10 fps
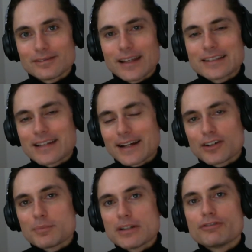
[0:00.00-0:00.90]
it's not going to
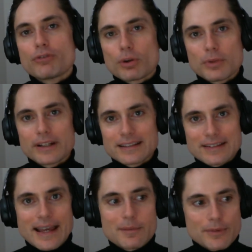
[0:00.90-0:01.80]
be a formal
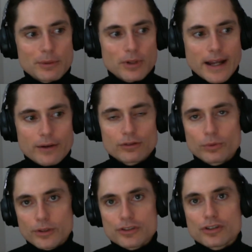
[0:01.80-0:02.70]
exam that will count
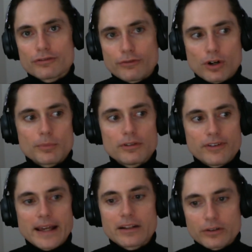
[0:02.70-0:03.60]
towards your formal
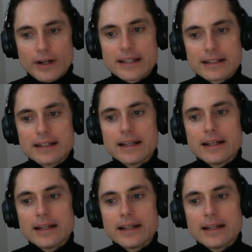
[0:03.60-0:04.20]
final grade,